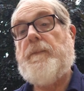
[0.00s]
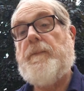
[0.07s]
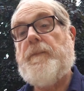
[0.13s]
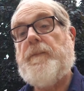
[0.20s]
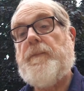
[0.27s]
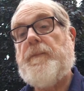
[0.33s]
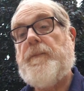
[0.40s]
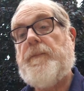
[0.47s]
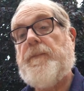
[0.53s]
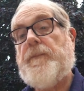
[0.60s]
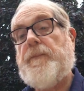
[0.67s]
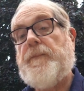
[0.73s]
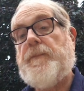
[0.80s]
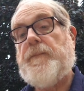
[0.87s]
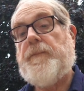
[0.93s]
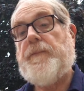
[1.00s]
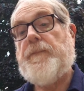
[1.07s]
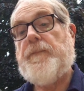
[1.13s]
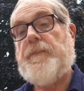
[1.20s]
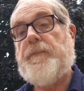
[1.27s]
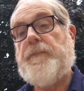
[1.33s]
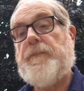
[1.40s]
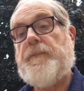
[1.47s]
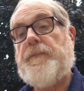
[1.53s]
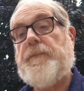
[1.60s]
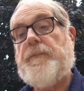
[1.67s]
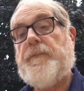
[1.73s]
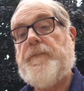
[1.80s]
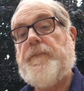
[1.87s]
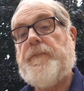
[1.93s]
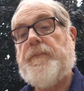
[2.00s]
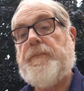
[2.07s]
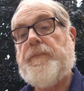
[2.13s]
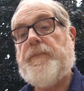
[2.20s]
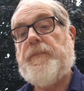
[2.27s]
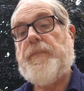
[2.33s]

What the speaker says: No one is speaking in this clip.